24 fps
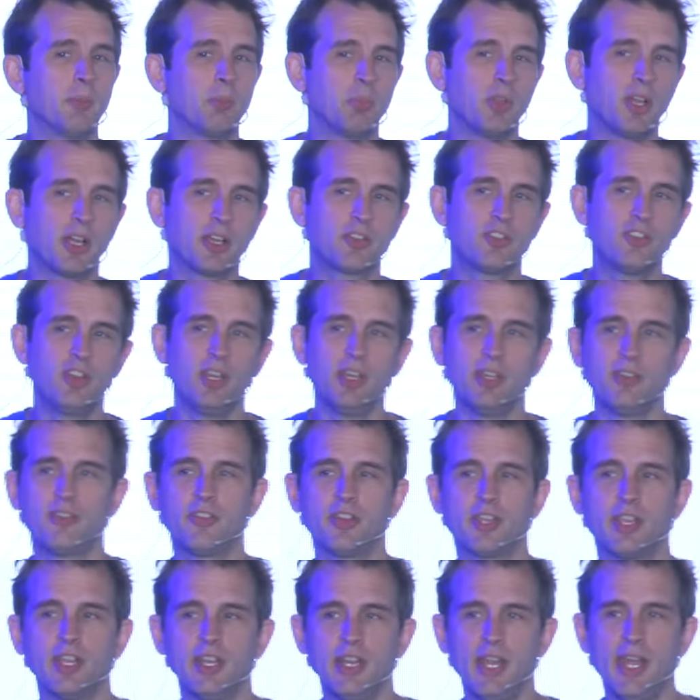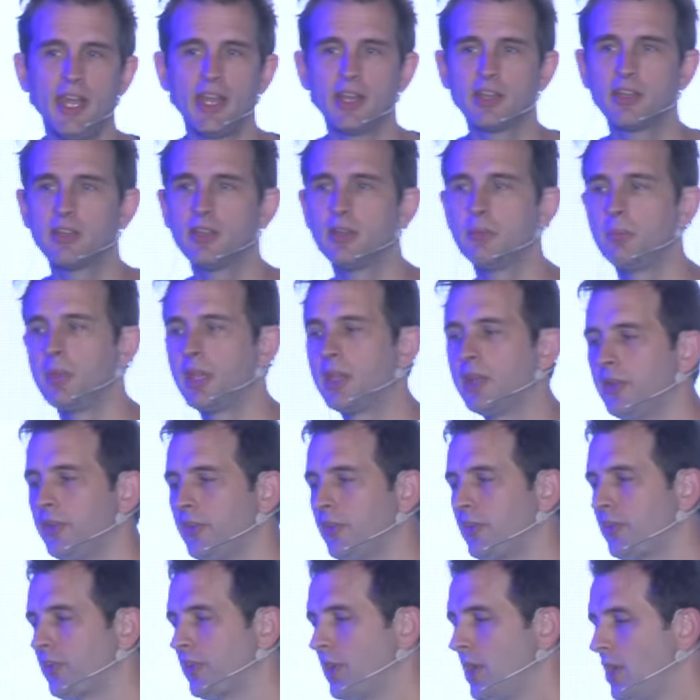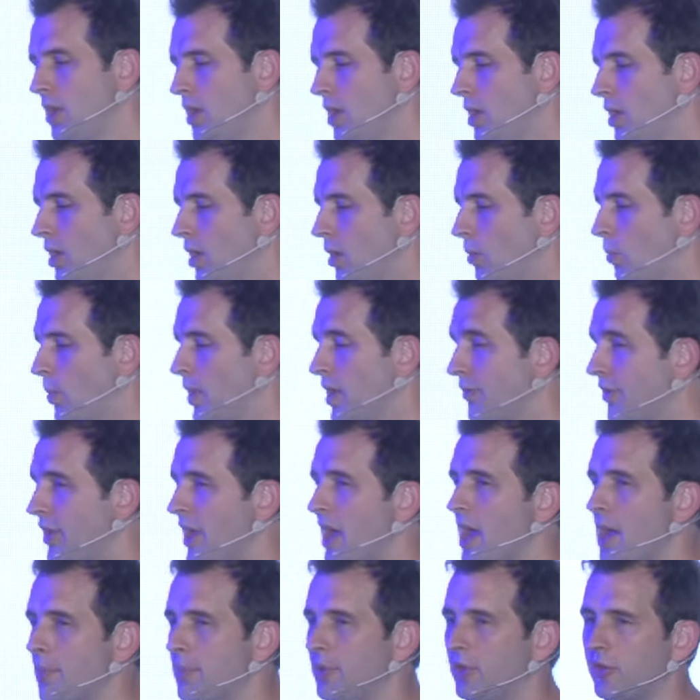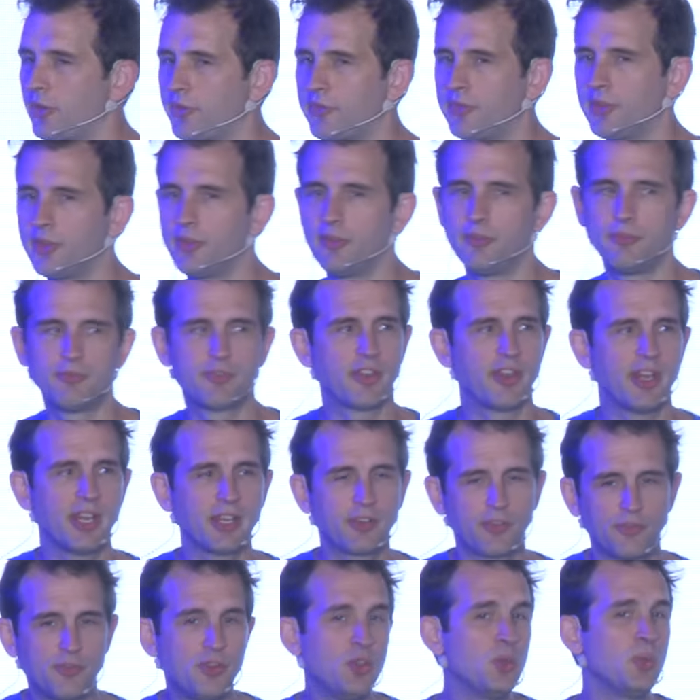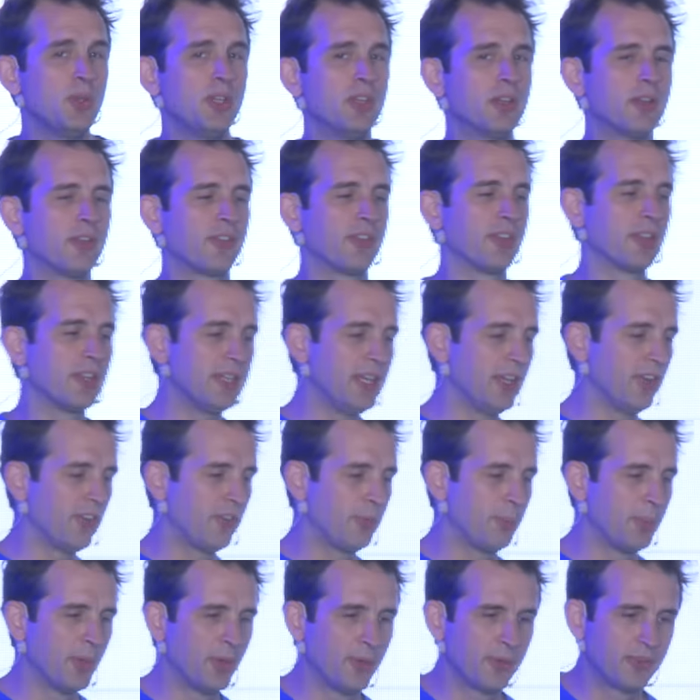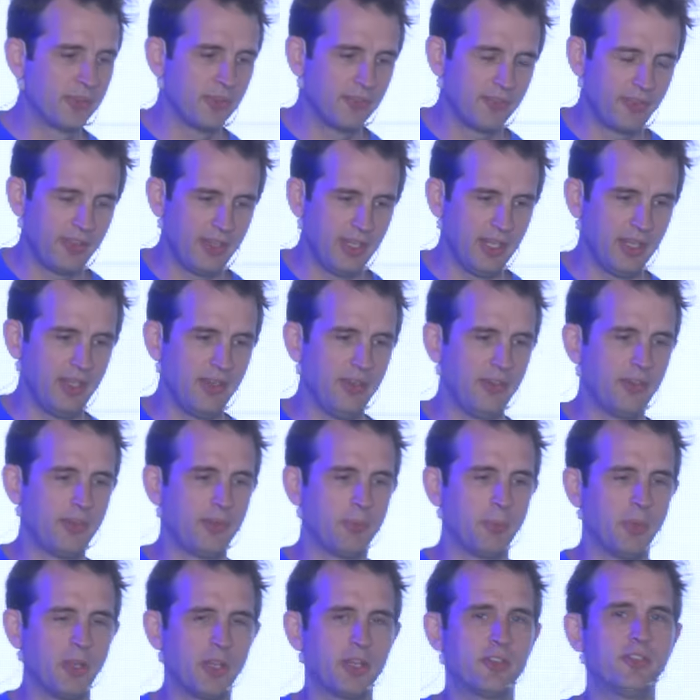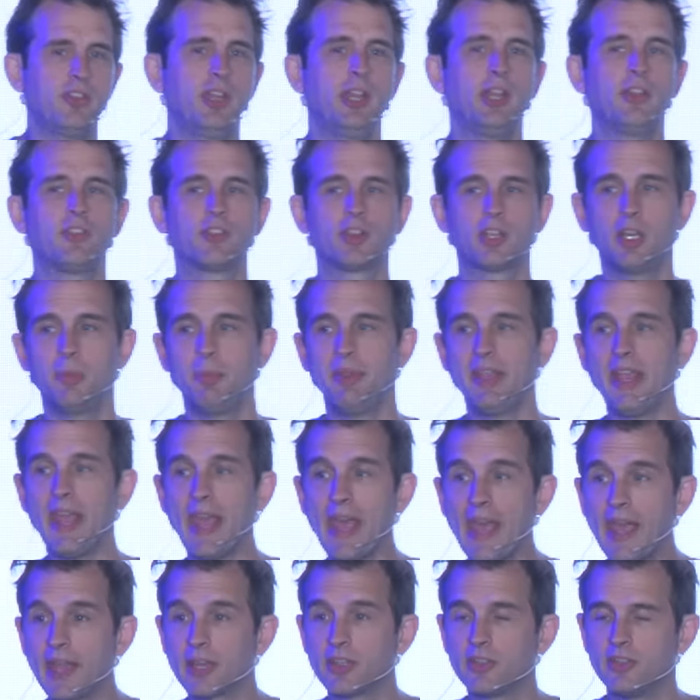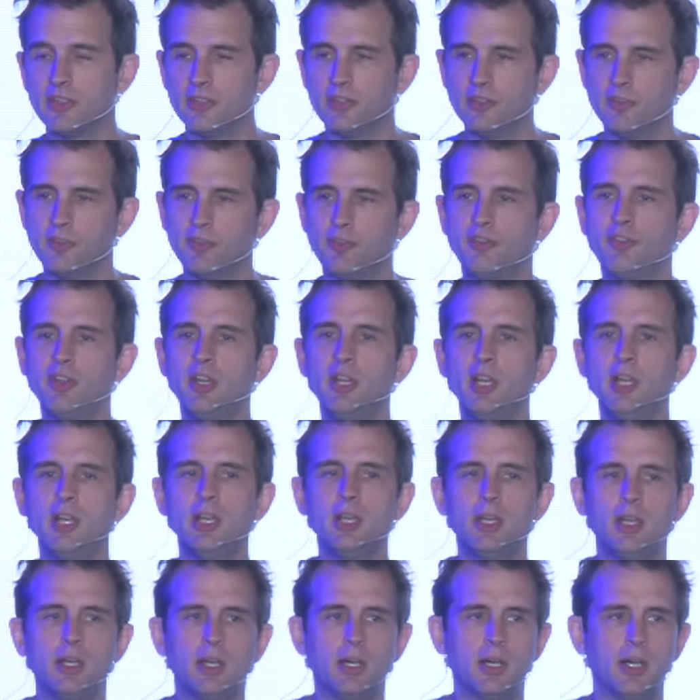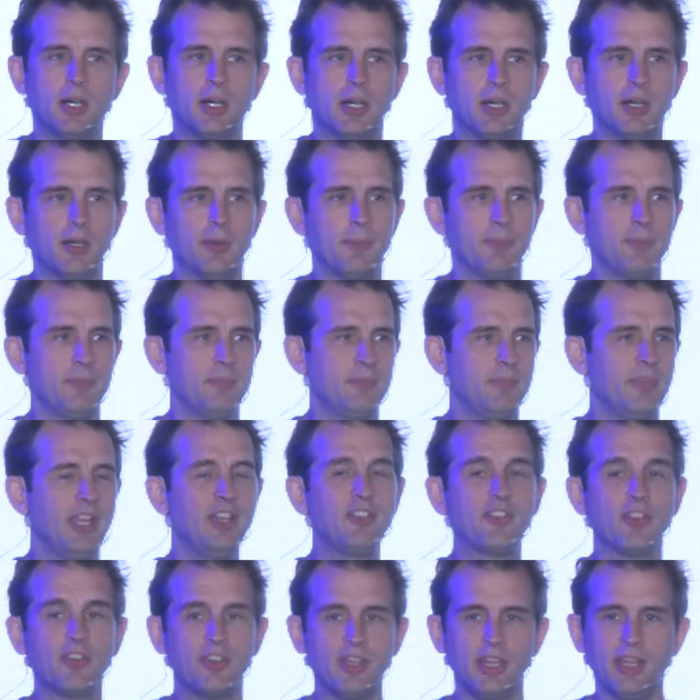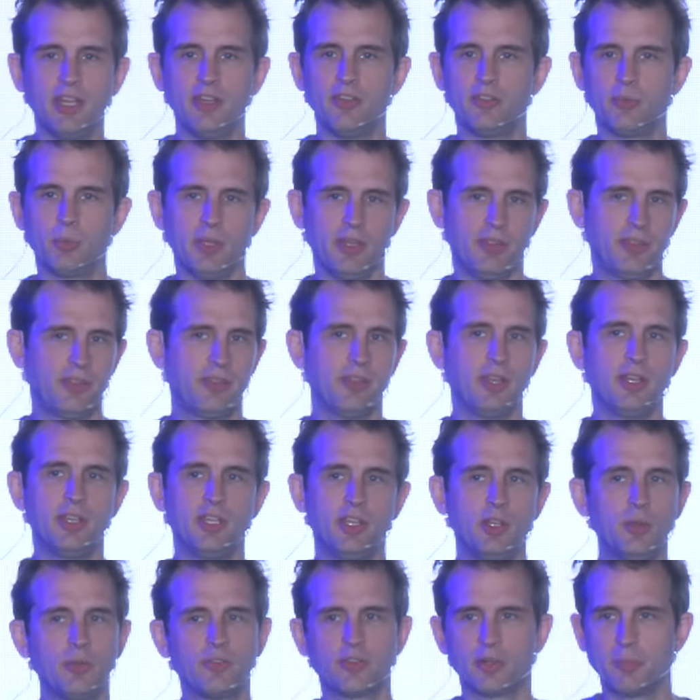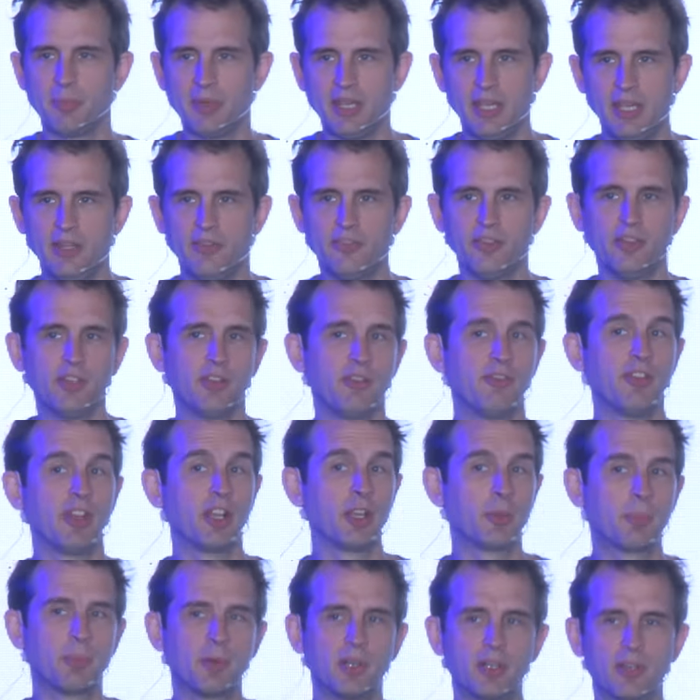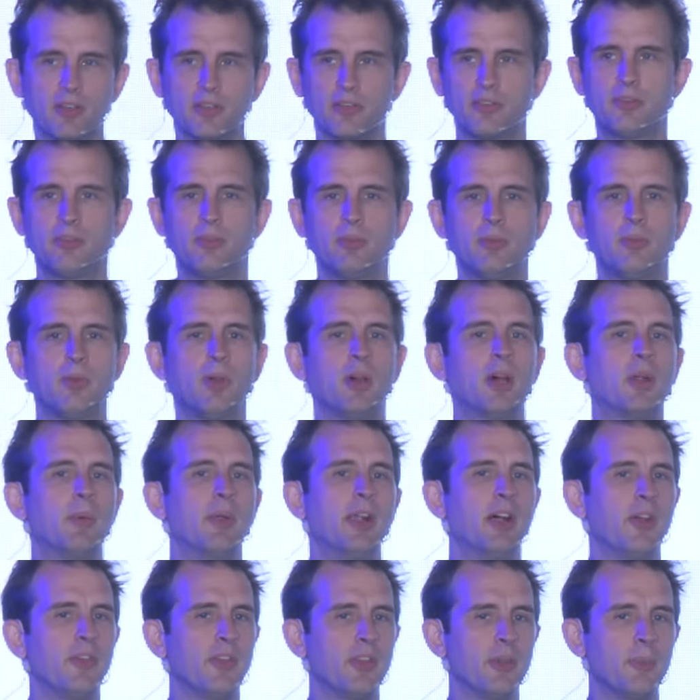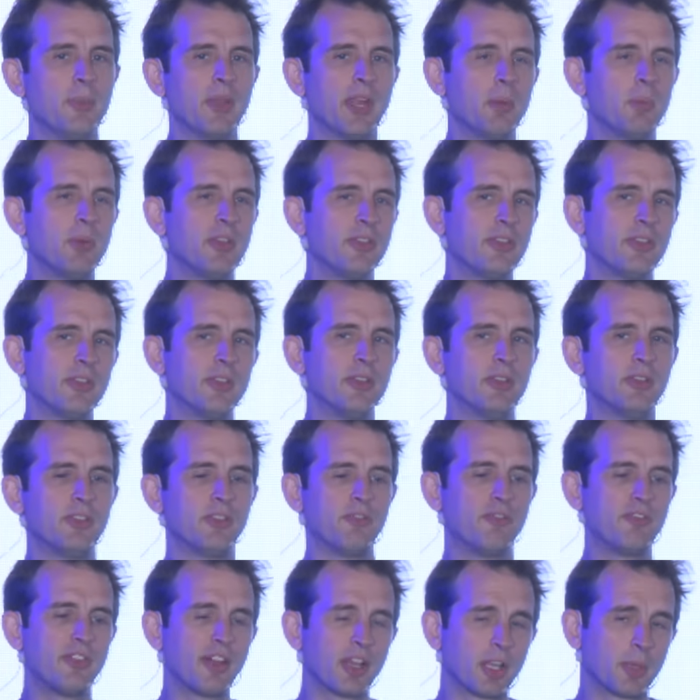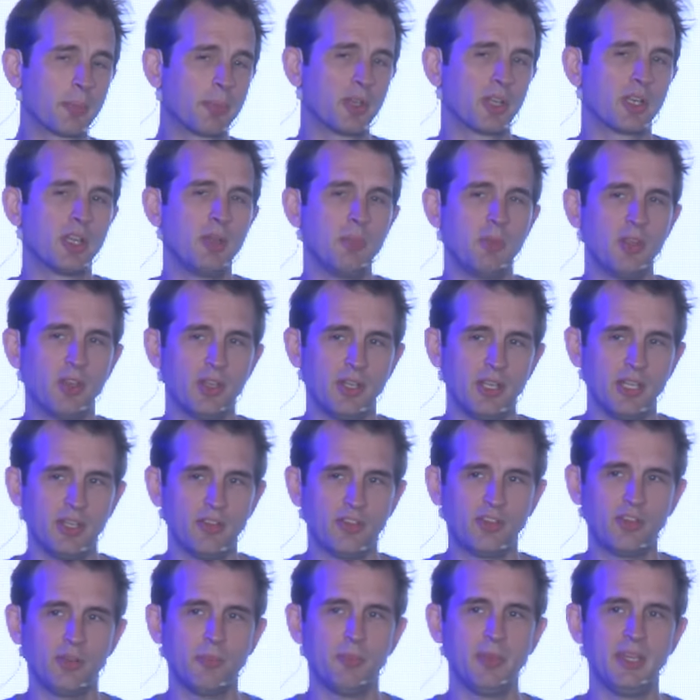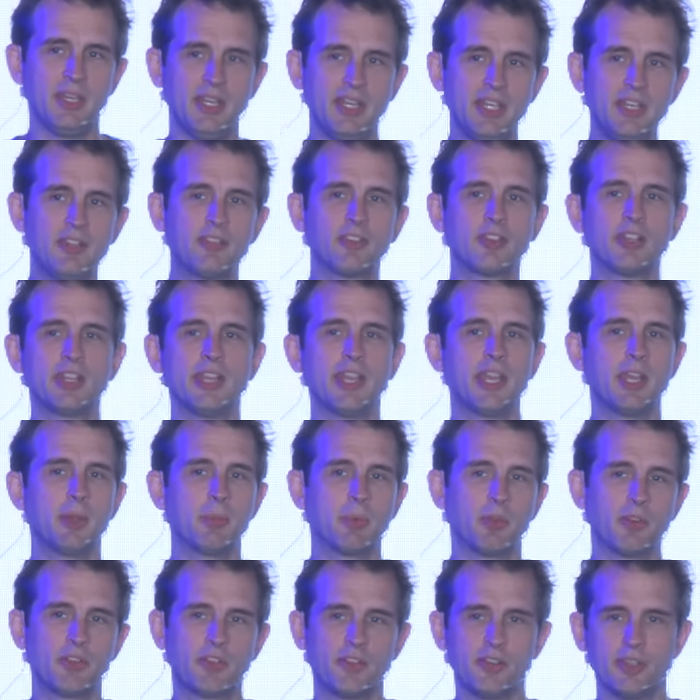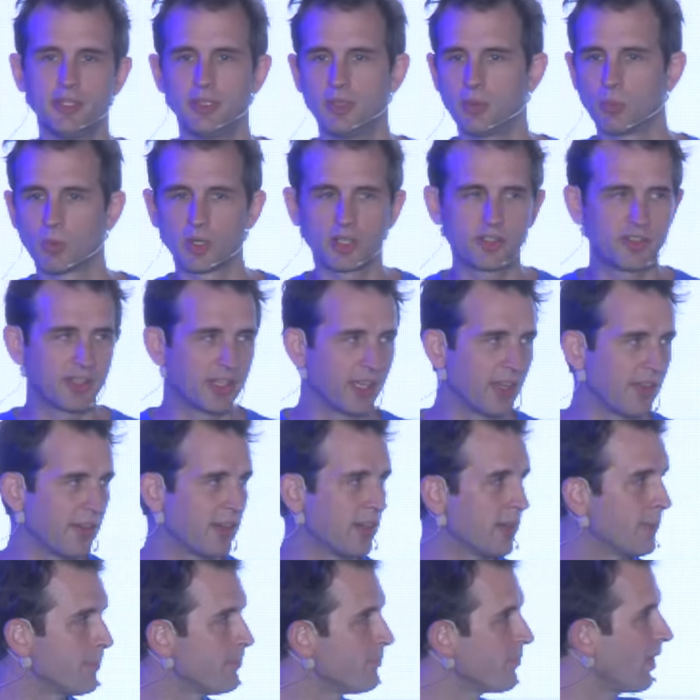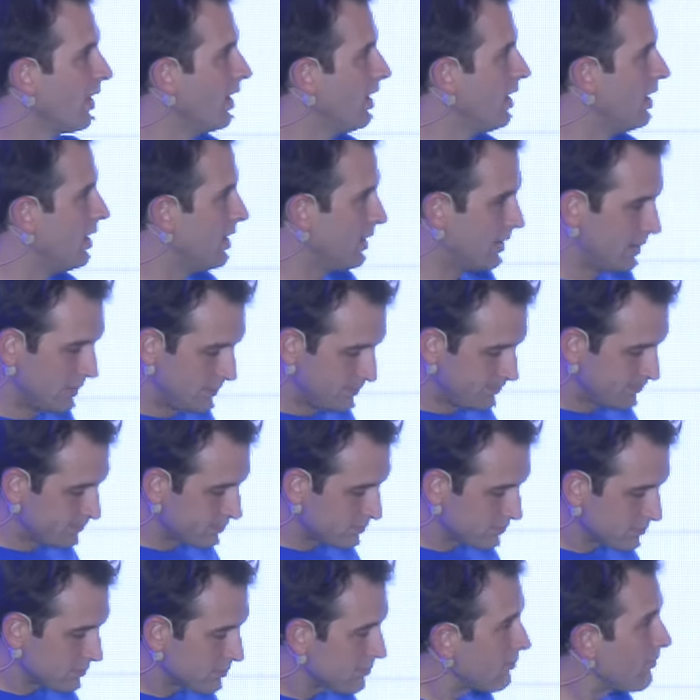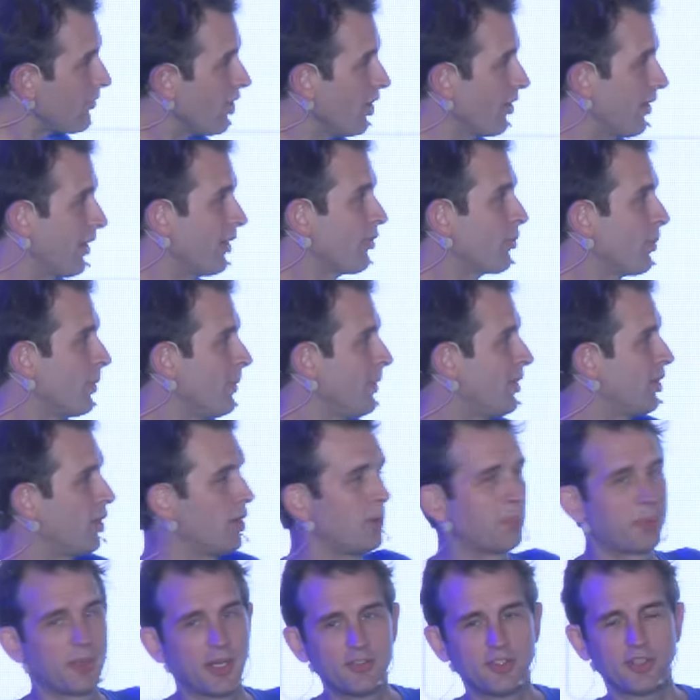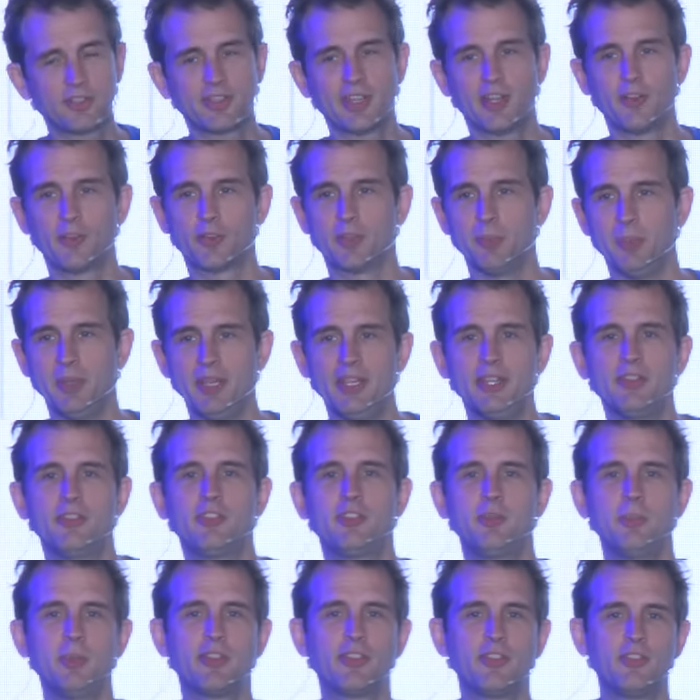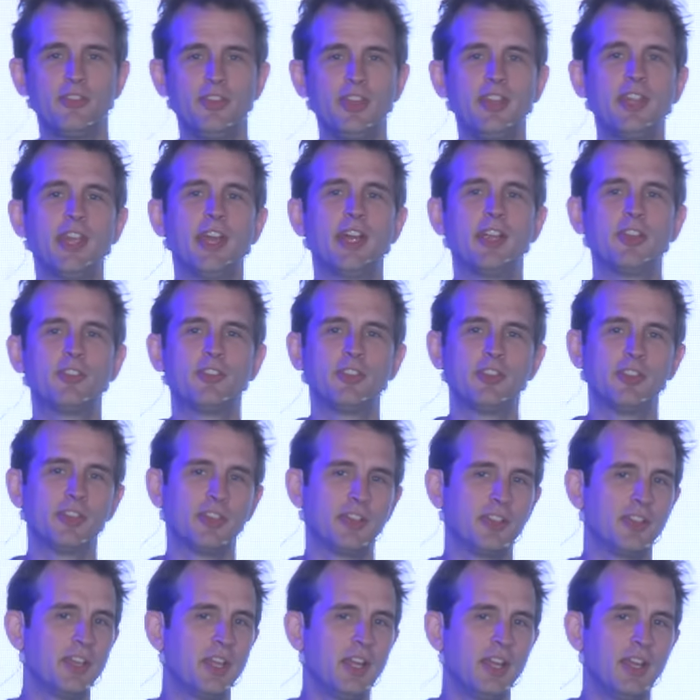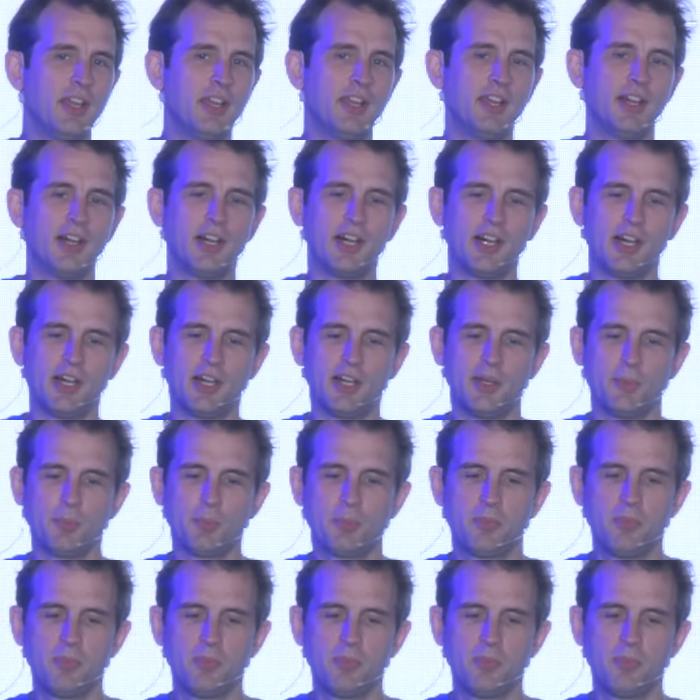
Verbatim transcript: blockchains to connect because whatever happens for the, for the next few years at least, both of these blockchains are going to be active um, entities with a user base and developers around them. And I want the developer communities to be easily able to work together. And that's what we call Project Alchemy, is to make the Zcash and, um,